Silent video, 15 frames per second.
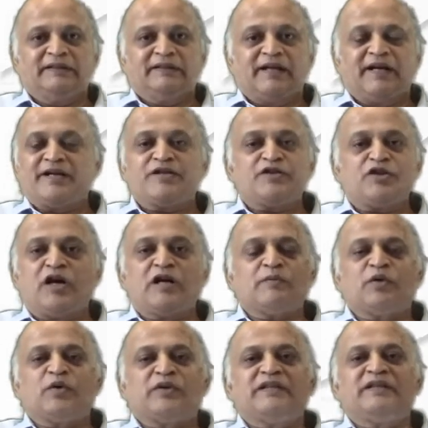it is not
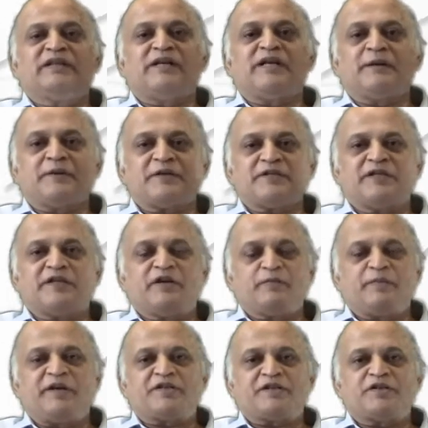more than 30%
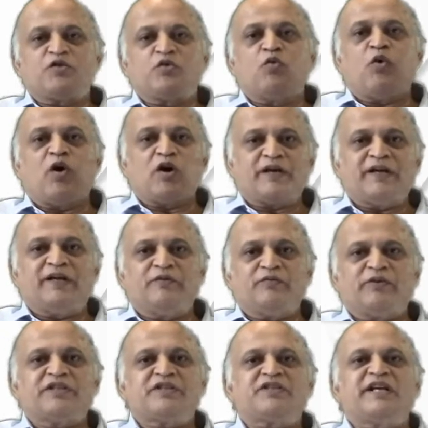of patients who walk in
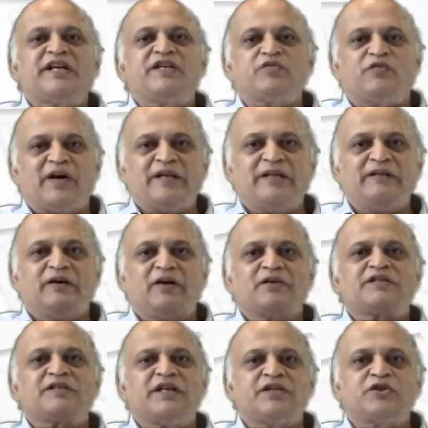with a stage 1 or
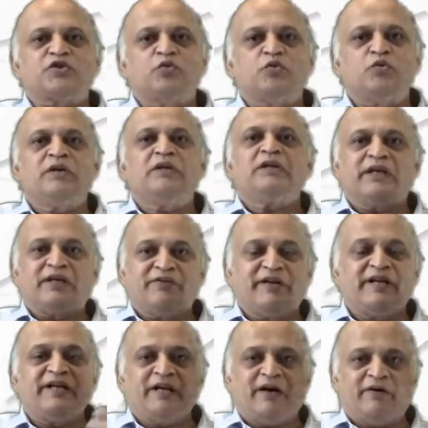stage 2,
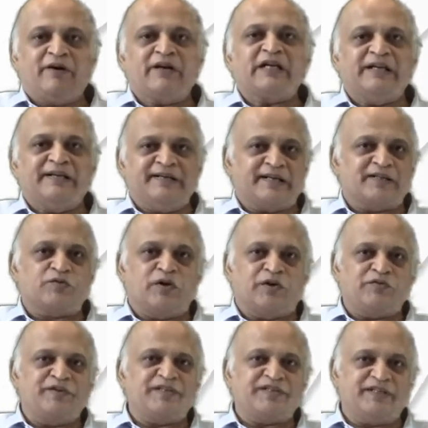even in our clinics
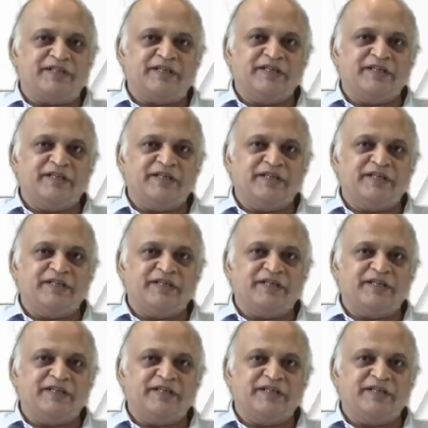what we see.